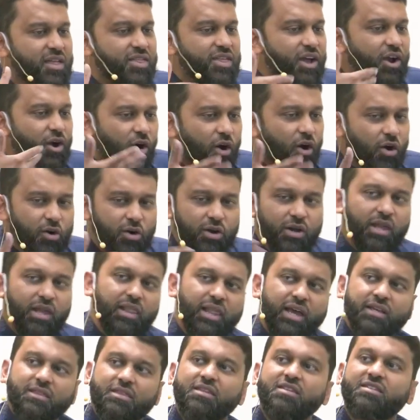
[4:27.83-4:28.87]
they are
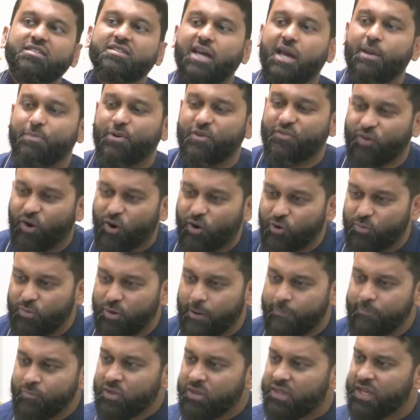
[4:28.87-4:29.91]
like this type of
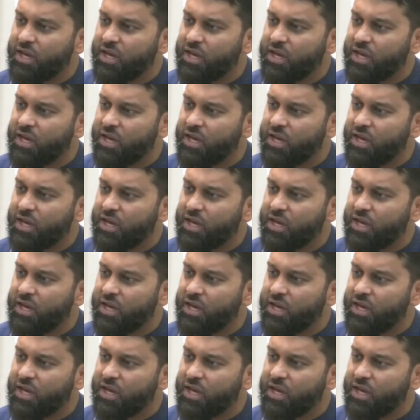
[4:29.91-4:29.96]
army.